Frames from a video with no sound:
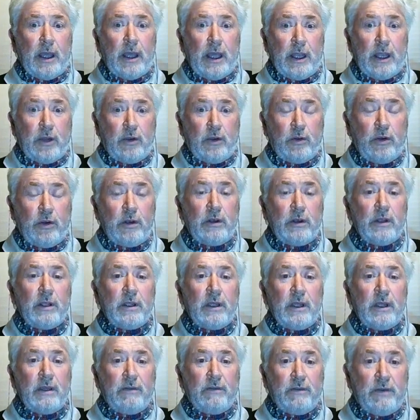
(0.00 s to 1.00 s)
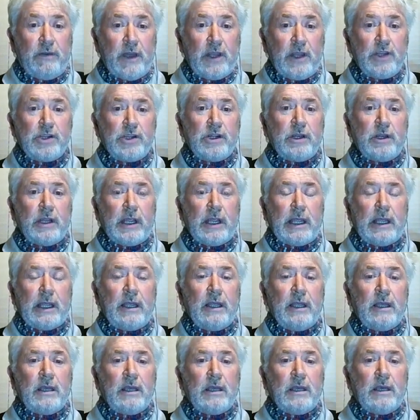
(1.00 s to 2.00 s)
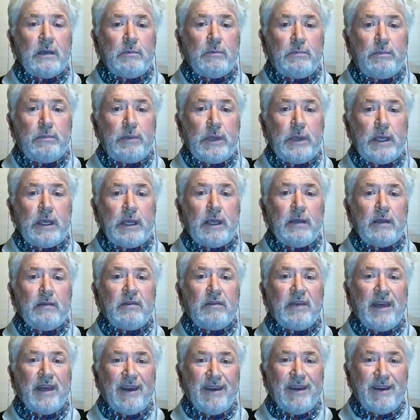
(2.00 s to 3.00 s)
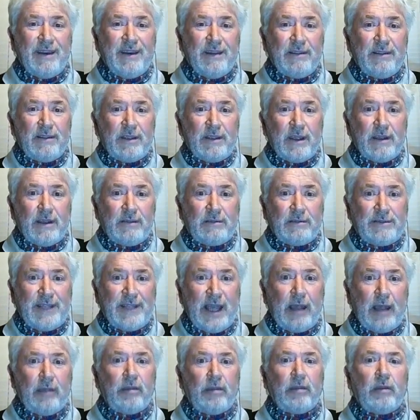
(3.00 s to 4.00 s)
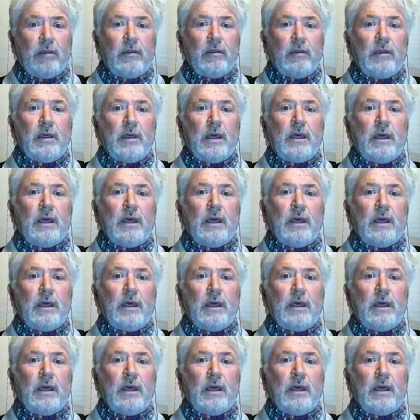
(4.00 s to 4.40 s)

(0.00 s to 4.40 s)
it could eventually be the death